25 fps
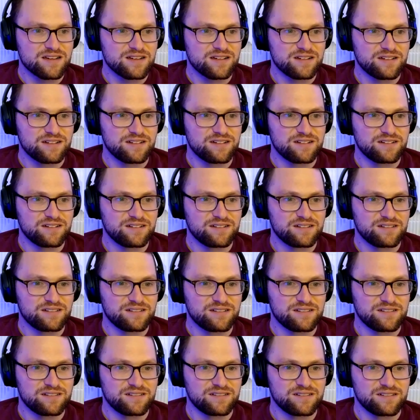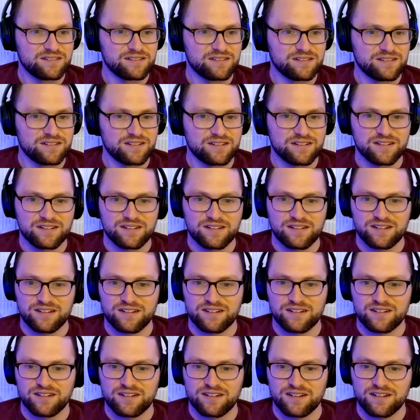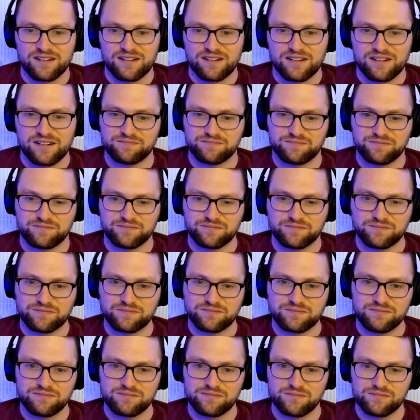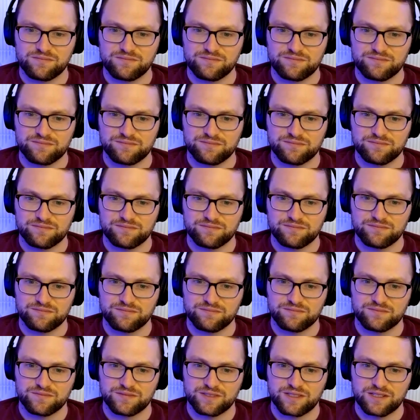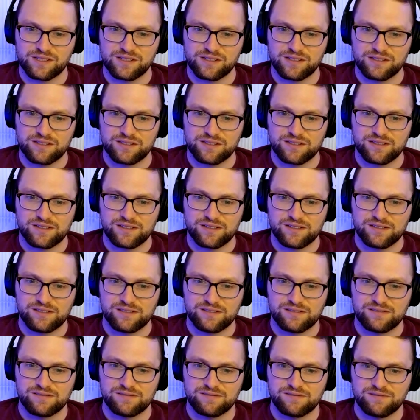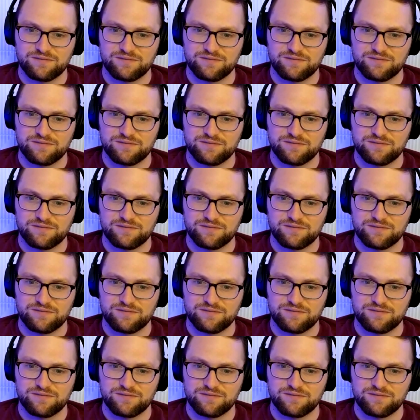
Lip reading: (not speaking)